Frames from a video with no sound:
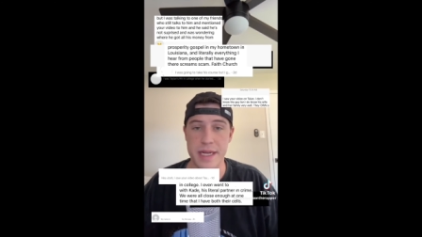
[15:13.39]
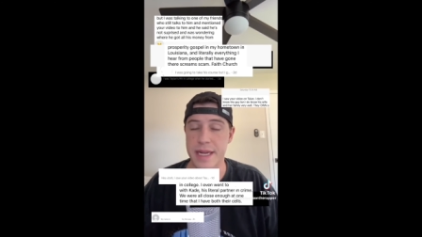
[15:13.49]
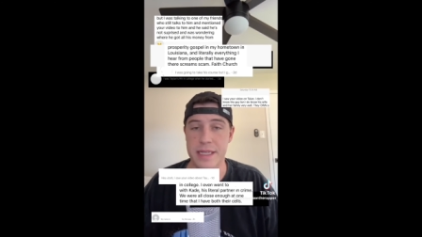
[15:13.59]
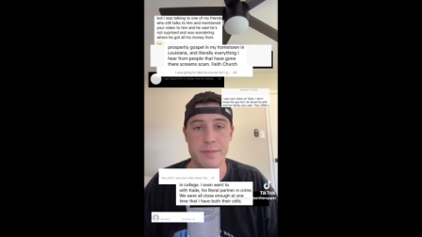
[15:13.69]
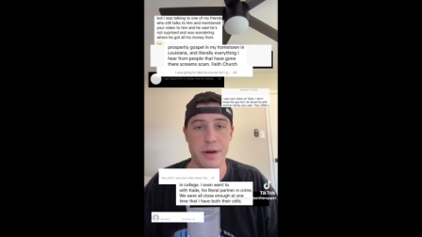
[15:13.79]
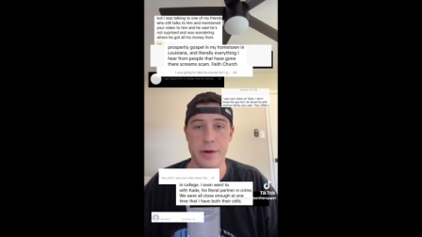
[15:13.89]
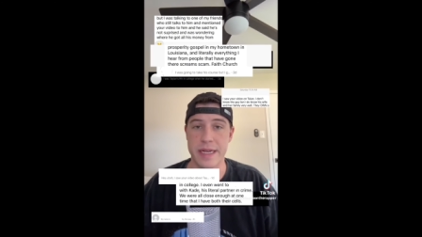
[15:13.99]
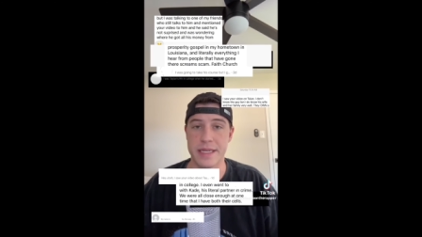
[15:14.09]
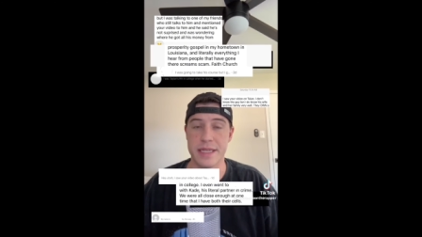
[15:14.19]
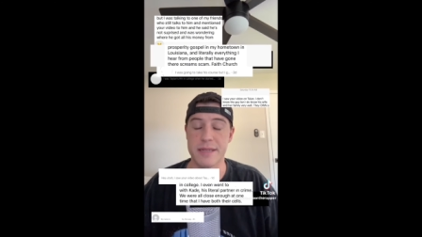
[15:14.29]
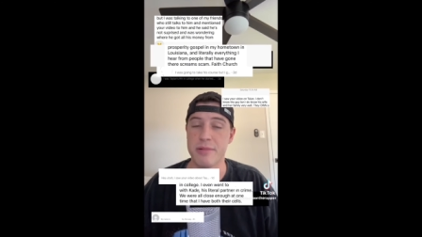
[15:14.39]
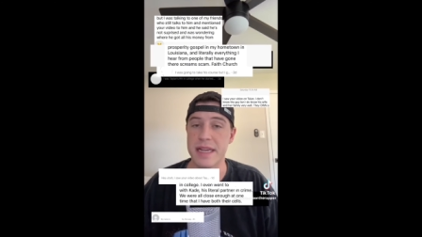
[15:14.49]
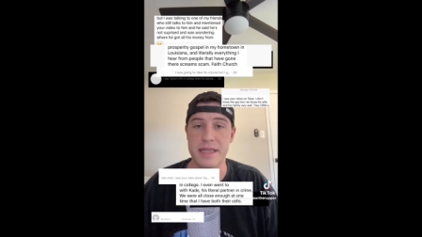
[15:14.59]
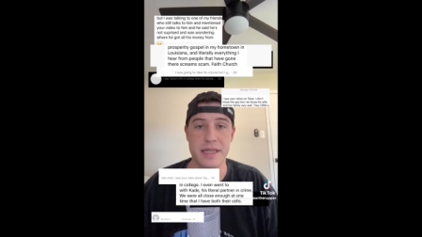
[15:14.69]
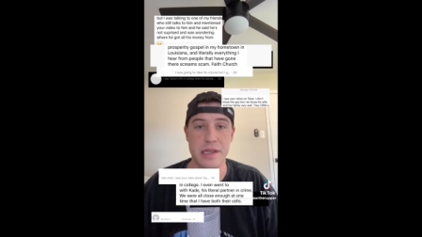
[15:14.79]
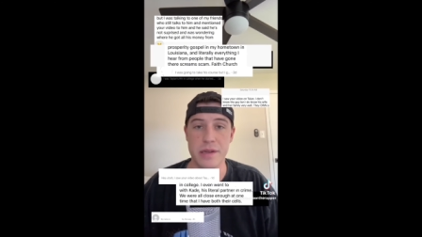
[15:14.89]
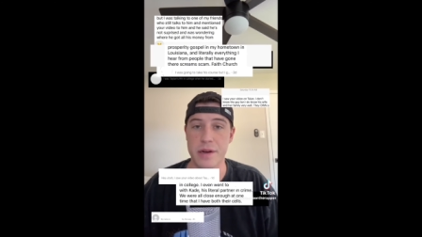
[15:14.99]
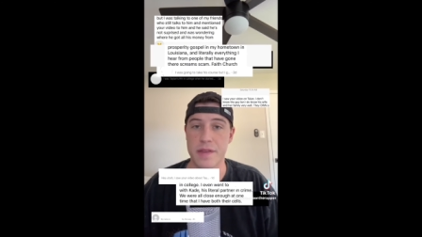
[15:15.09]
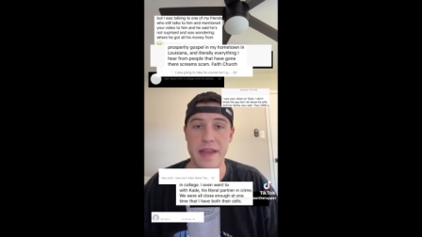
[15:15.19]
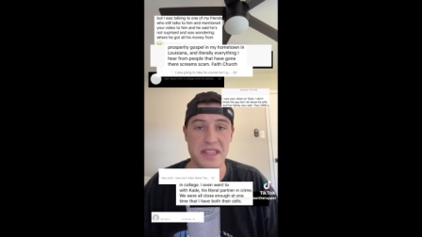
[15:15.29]
experiences, places to
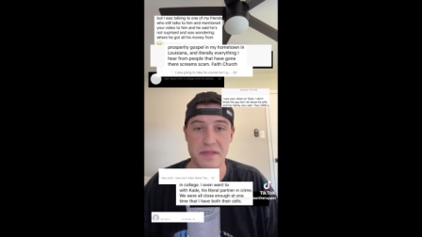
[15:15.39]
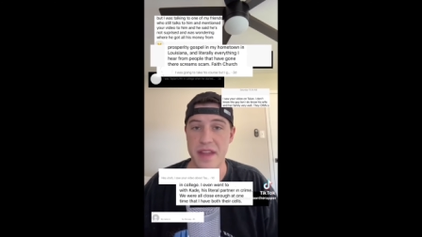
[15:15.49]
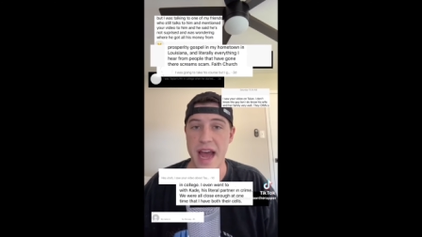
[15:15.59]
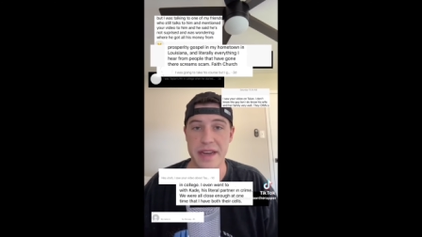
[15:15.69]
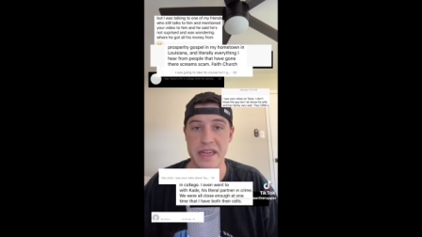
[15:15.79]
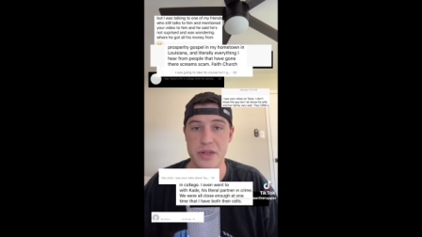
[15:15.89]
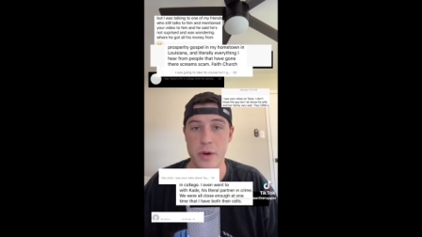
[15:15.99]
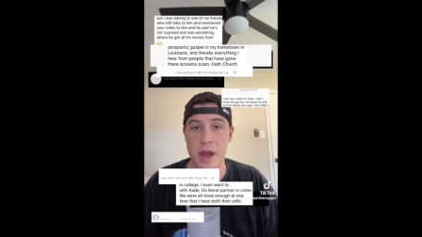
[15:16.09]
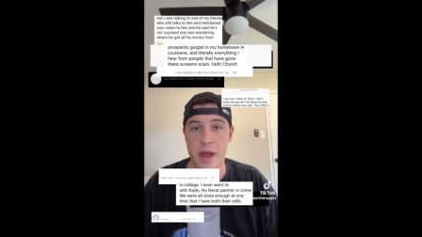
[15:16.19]
look, things of that nature